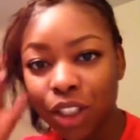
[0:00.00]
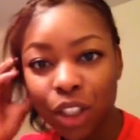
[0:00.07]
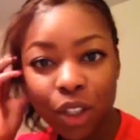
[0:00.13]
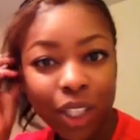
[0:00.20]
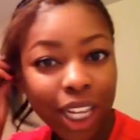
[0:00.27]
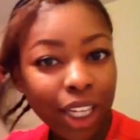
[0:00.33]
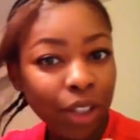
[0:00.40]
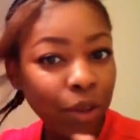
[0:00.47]
to show
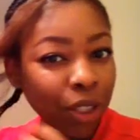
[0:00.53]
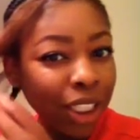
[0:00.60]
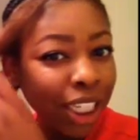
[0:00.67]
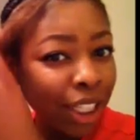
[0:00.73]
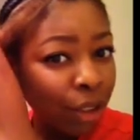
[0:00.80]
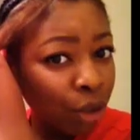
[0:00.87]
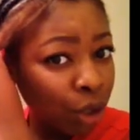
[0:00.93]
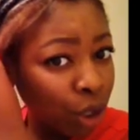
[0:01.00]
you how to do a
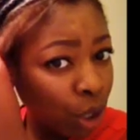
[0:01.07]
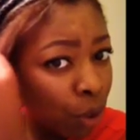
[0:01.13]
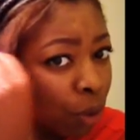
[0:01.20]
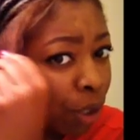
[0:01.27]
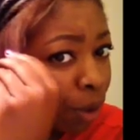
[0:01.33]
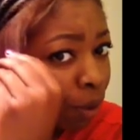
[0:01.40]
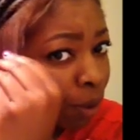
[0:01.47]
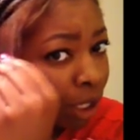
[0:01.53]
natural
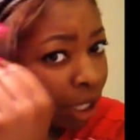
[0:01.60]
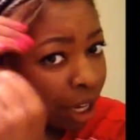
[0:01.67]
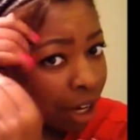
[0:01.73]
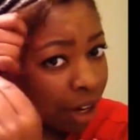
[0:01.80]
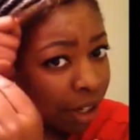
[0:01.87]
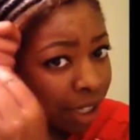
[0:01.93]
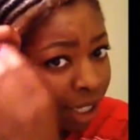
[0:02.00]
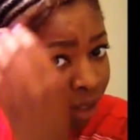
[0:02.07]
sewing with
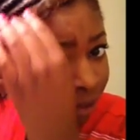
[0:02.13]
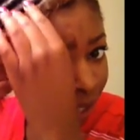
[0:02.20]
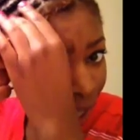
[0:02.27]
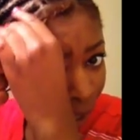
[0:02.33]
hair left